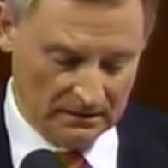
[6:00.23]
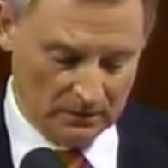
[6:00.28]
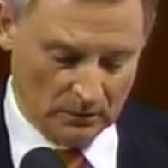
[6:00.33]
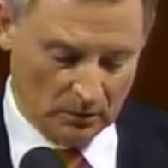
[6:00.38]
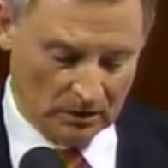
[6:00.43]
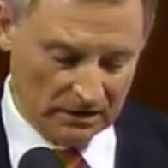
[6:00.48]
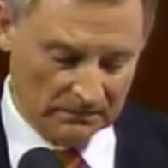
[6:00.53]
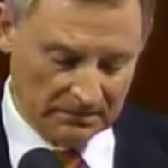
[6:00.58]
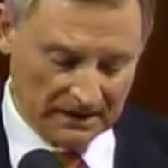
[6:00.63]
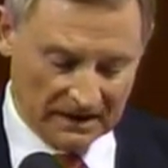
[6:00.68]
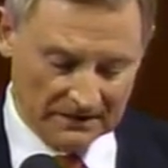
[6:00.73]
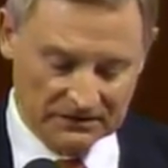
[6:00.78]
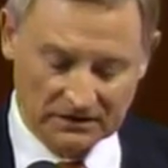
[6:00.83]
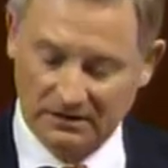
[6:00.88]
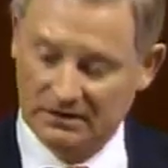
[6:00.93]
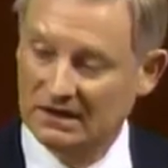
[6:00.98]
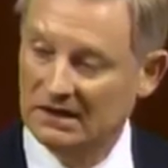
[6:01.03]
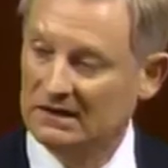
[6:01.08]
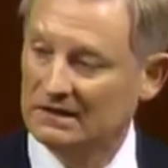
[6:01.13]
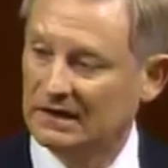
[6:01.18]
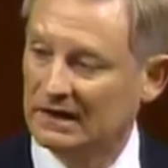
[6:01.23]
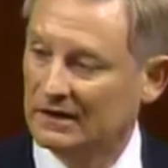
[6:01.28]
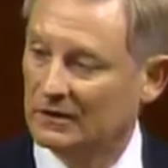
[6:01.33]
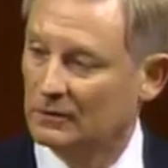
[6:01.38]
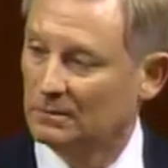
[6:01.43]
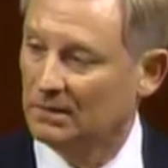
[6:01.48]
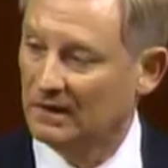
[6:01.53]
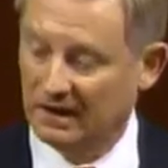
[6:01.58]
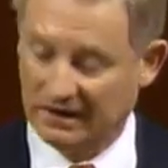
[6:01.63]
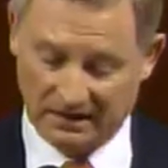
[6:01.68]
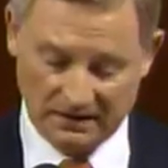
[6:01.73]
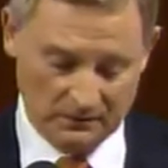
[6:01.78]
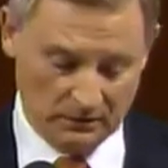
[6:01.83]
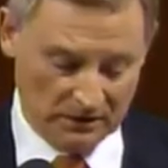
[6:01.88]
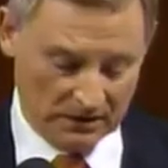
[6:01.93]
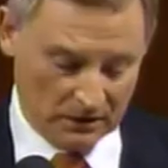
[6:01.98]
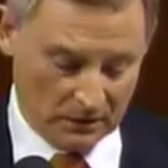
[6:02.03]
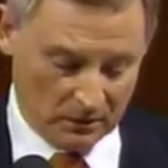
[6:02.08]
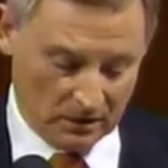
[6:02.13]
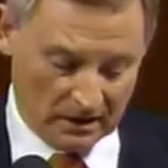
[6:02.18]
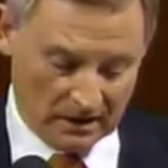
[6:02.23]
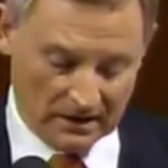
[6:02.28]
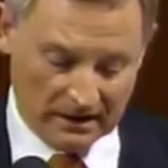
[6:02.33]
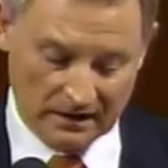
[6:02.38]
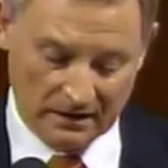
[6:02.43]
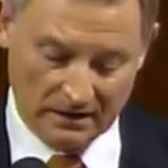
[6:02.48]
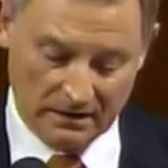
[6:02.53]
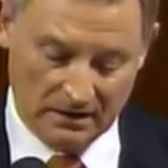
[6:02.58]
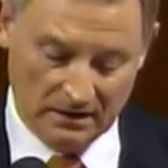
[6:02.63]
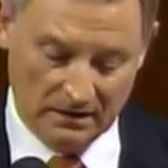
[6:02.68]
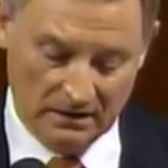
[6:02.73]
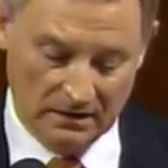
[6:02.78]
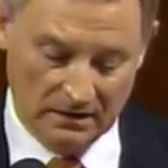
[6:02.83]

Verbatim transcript: What about the detailed plan required,